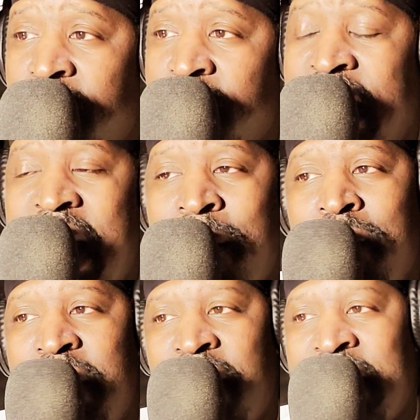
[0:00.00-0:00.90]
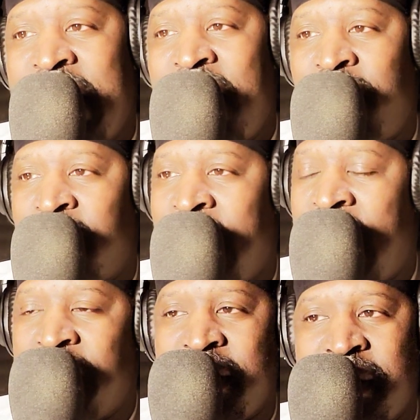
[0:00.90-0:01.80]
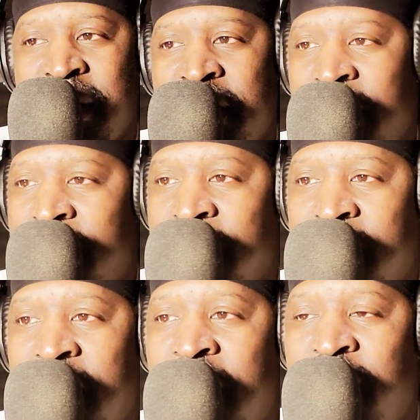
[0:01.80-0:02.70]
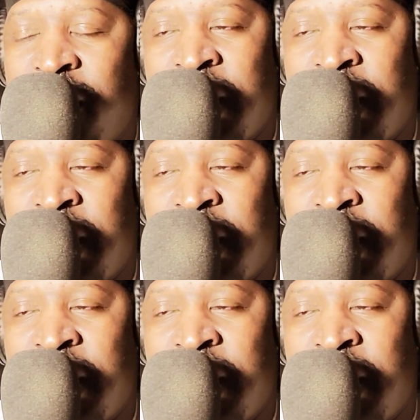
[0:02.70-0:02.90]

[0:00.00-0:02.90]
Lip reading: They have a lot of other